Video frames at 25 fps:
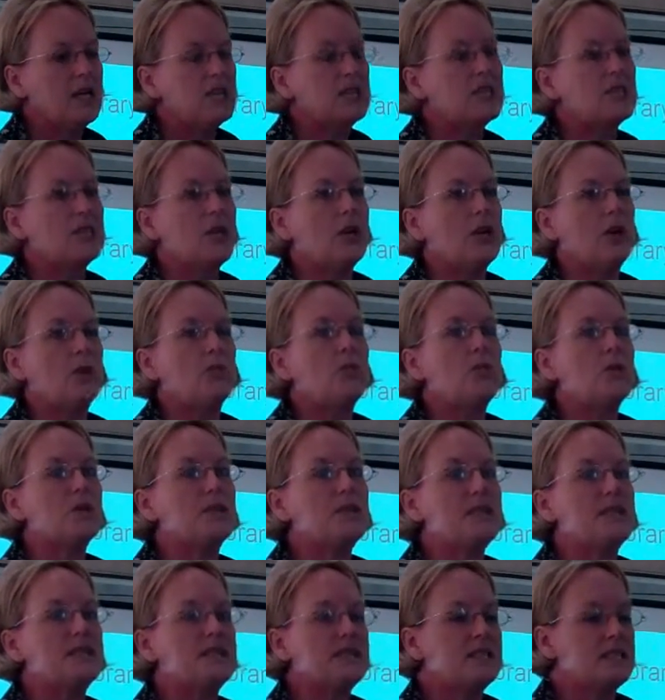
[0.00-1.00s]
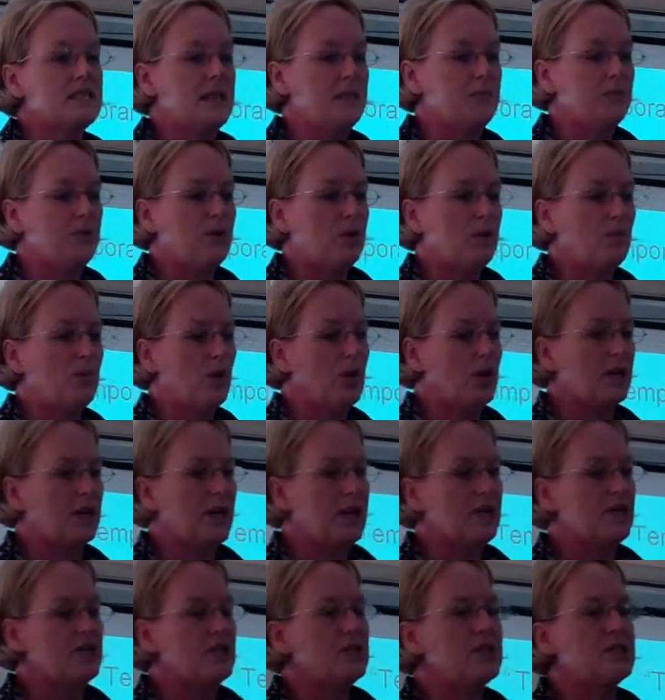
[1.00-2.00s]
So what is a temporary work
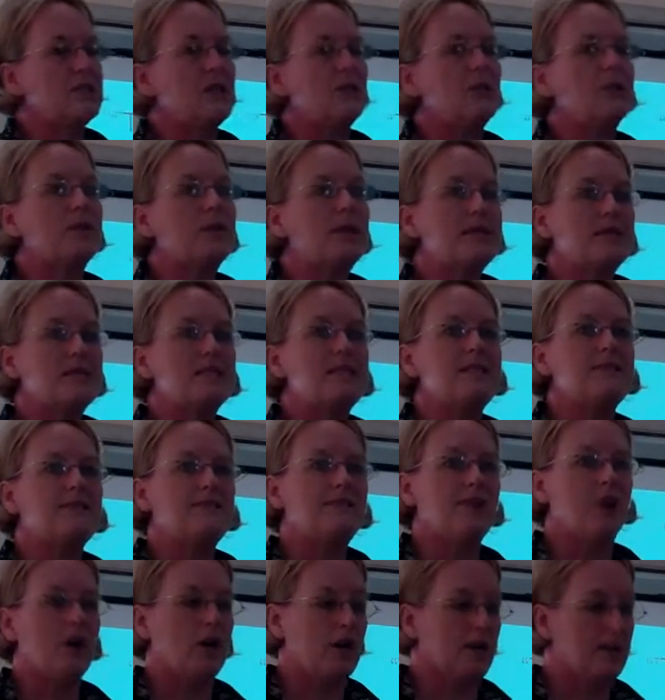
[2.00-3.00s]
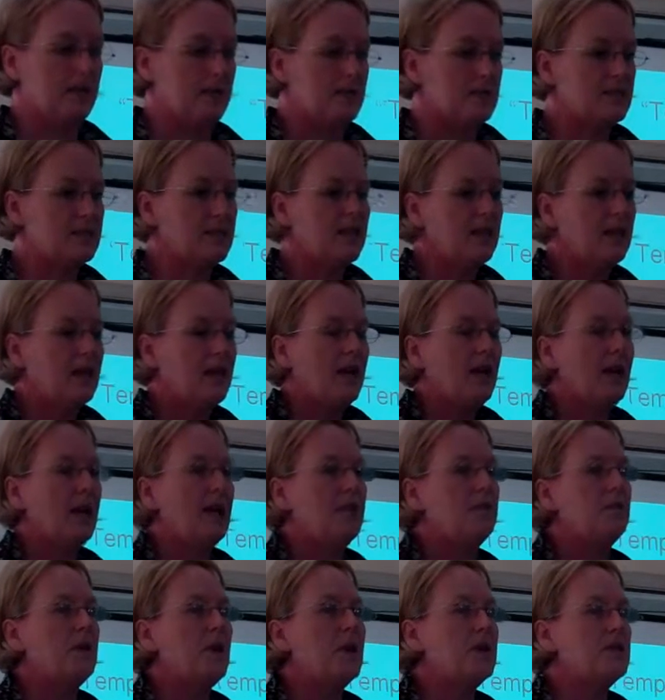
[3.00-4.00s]
agency? Well, that's defined
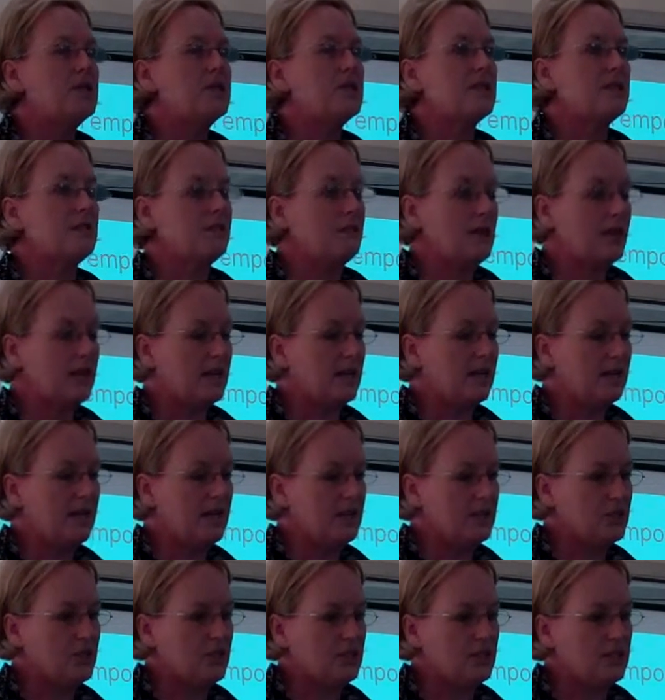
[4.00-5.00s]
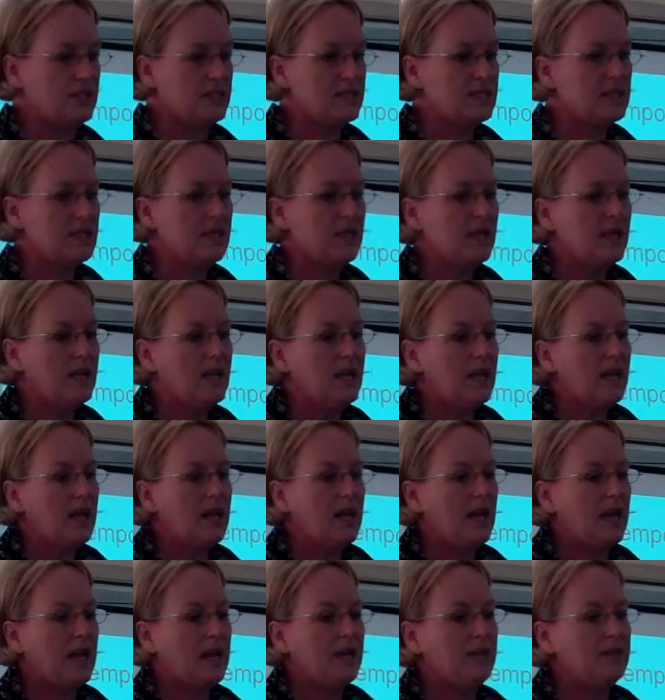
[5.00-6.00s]
under the regulations,
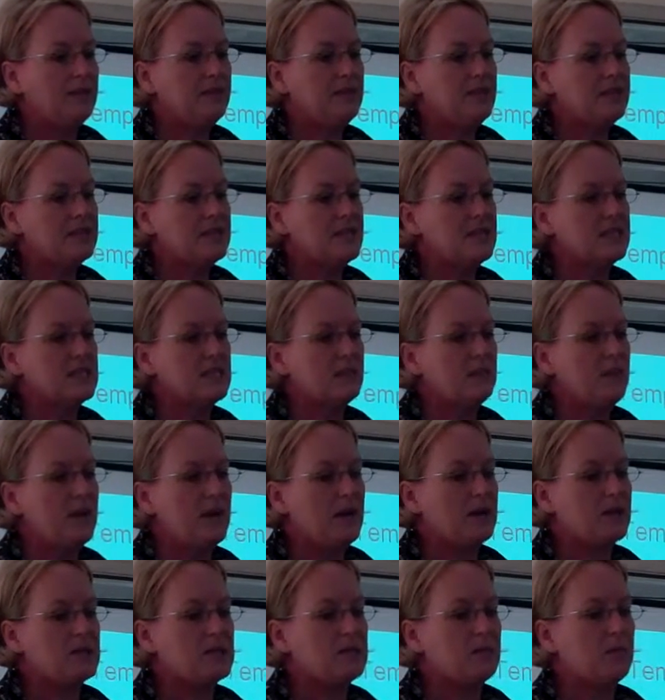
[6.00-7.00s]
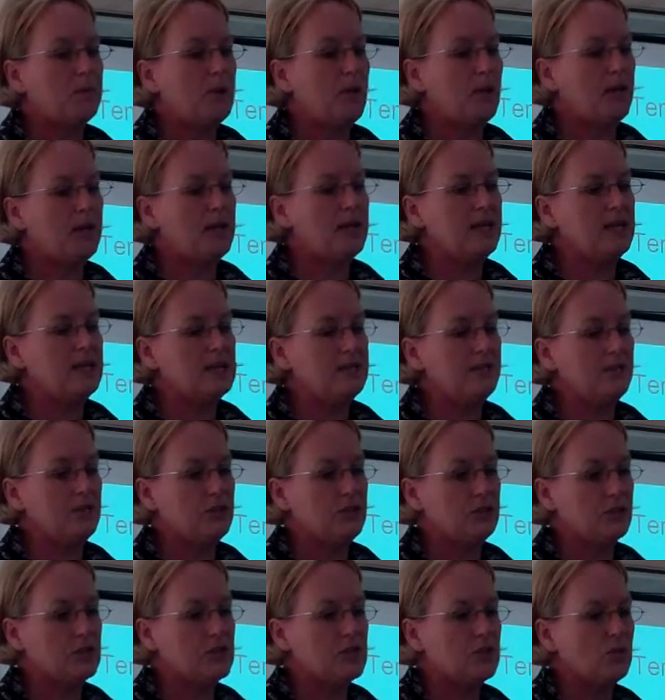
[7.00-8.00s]
and this is about supplying
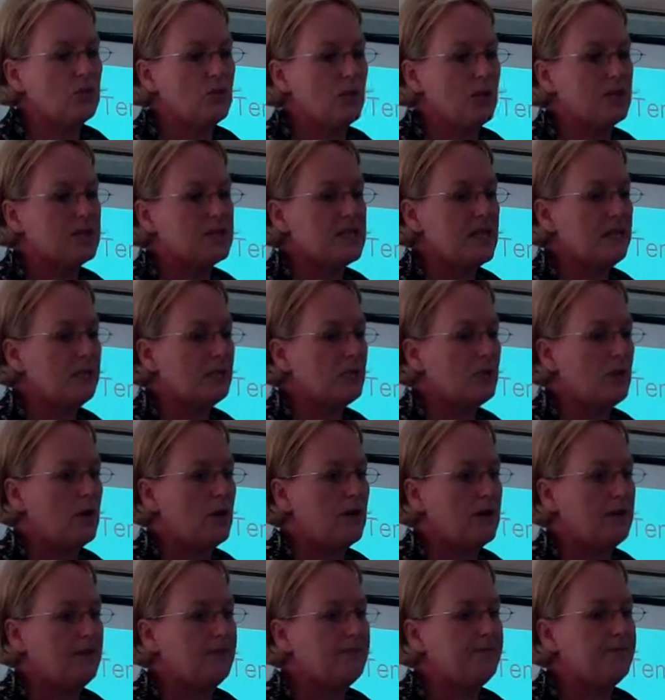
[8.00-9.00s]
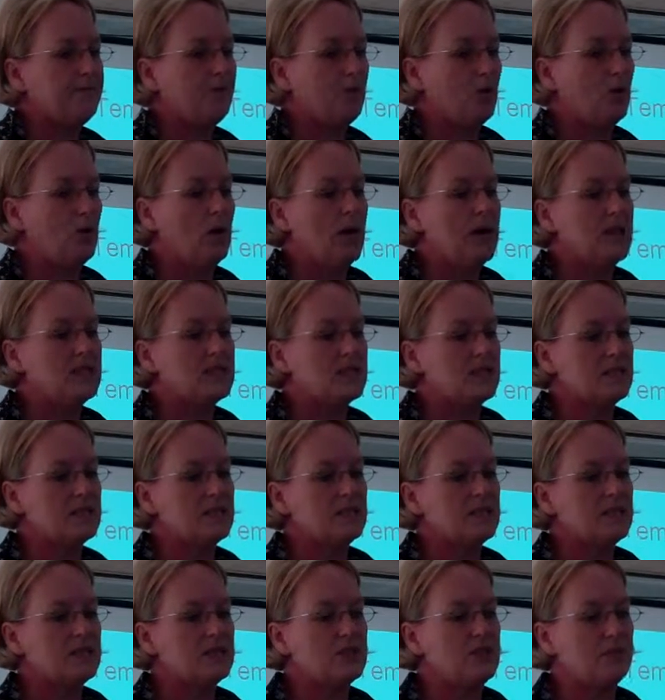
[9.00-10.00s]
individuals to work temporarily for and
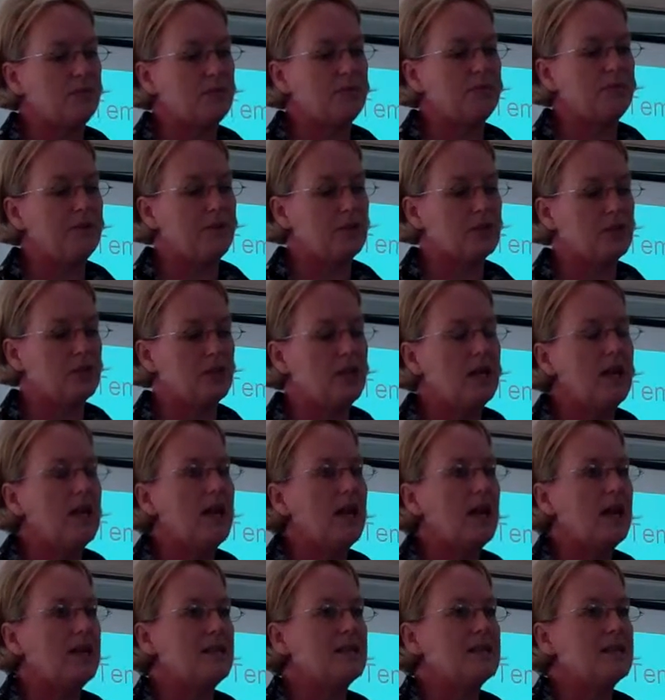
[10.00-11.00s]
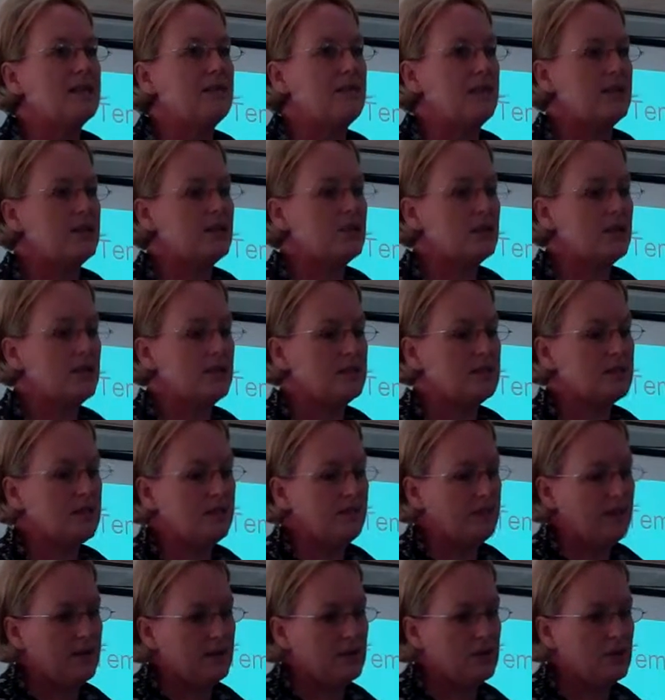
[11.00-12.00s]
under the supervision and
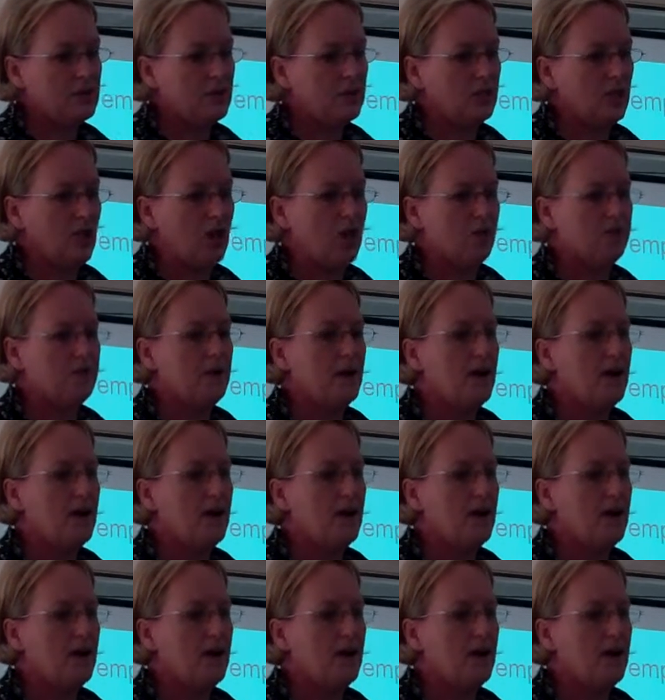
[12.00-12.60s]
direction of